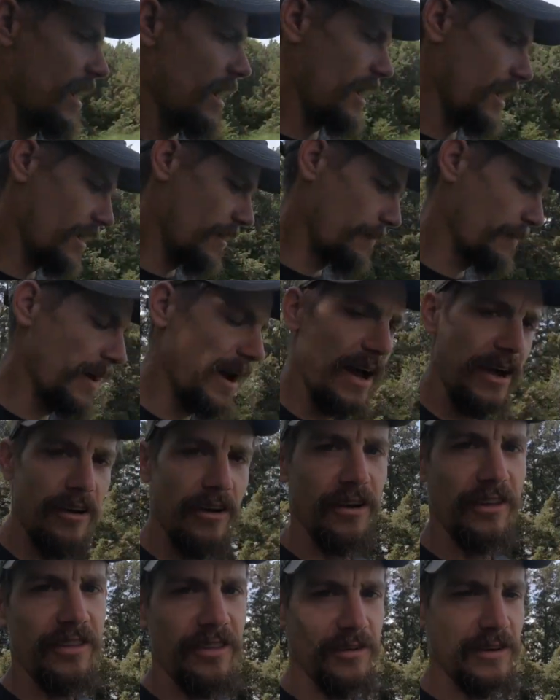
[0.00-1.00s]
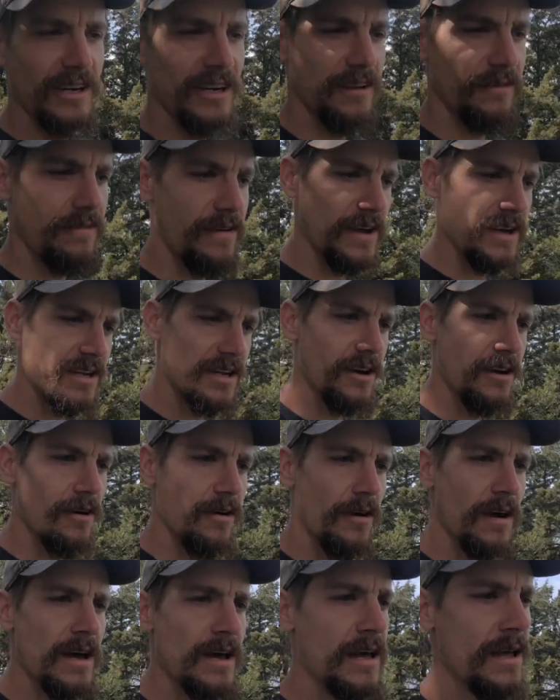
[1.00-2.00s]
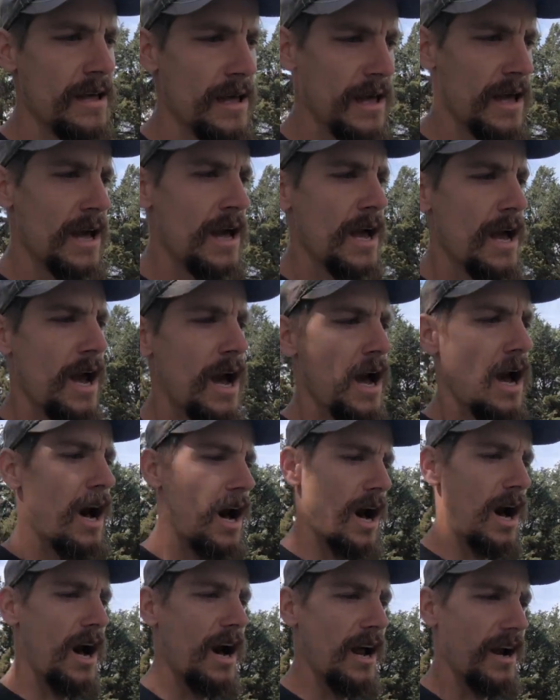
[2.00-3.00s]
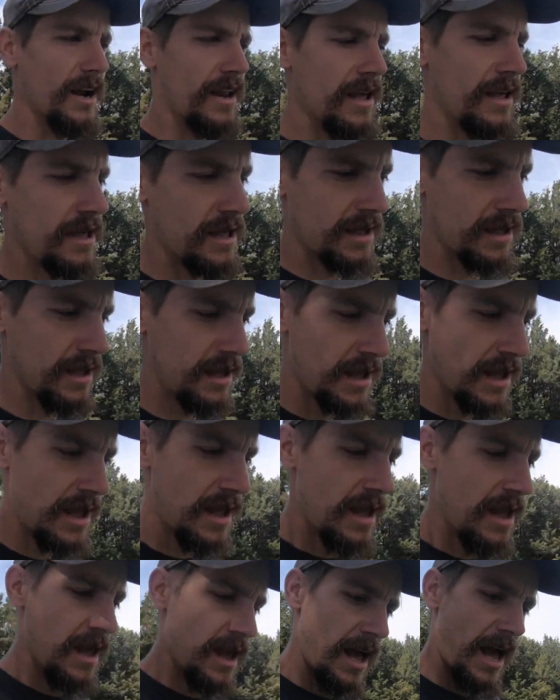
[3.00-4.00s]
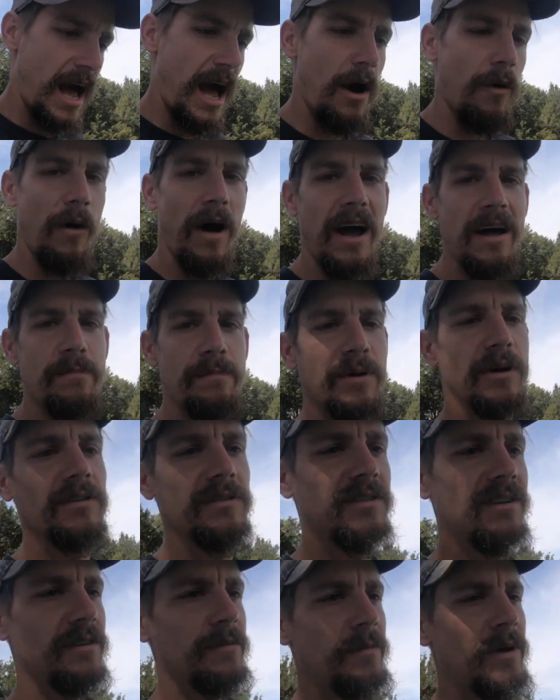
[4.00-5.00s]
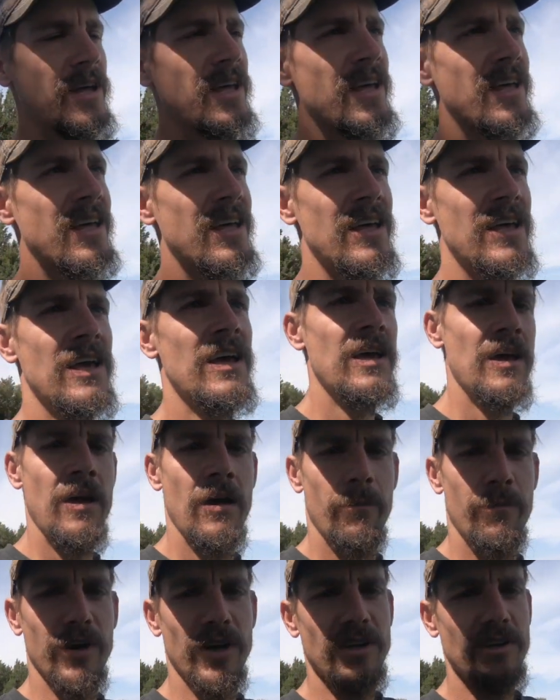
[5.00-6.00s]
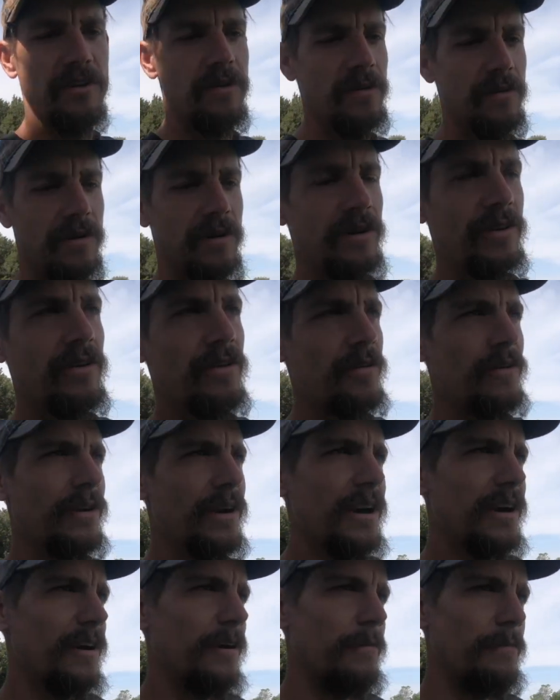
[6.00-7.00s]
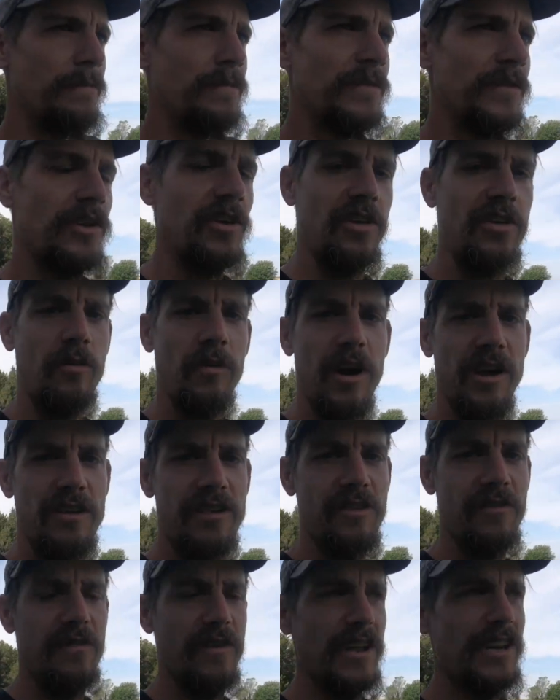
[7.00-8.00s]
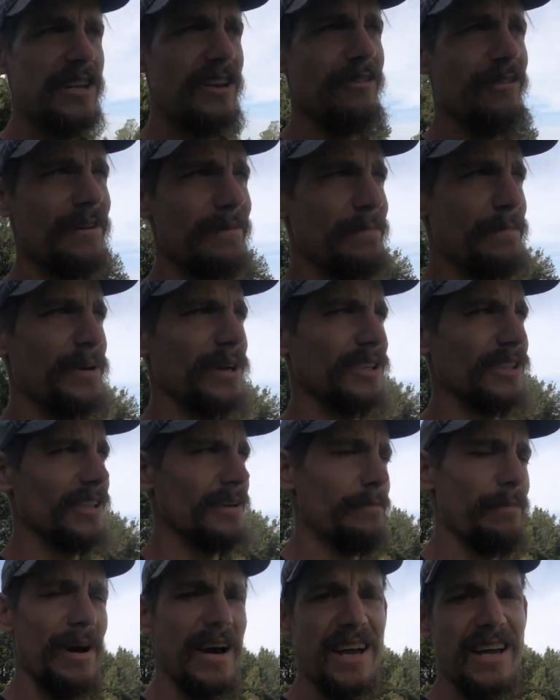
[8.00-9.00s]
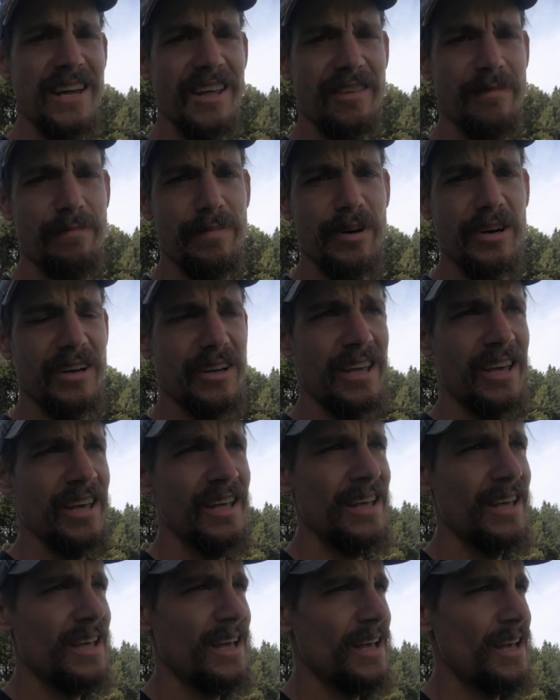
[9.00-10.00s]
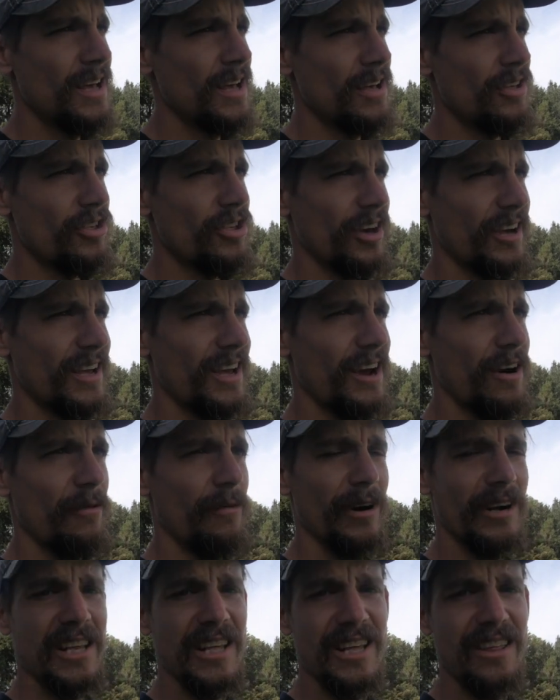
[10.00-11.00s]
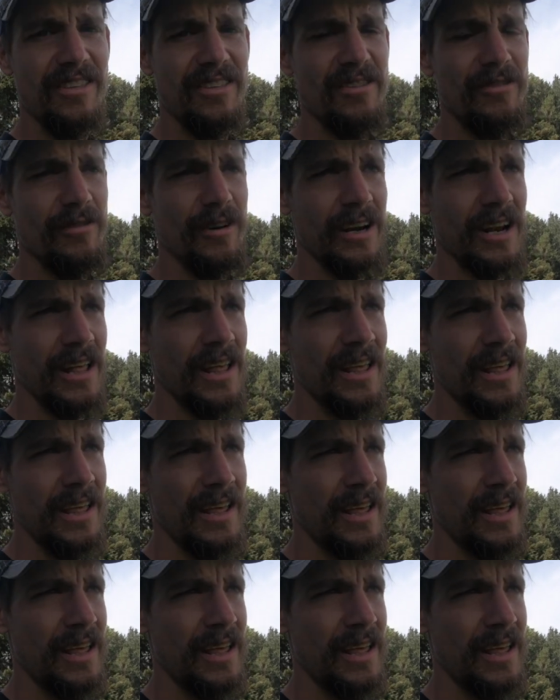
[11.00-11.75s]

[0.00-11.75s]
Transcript: I also did a video on how I built them, but don't just watch the video and build it. Buy his book, check out what he's doing.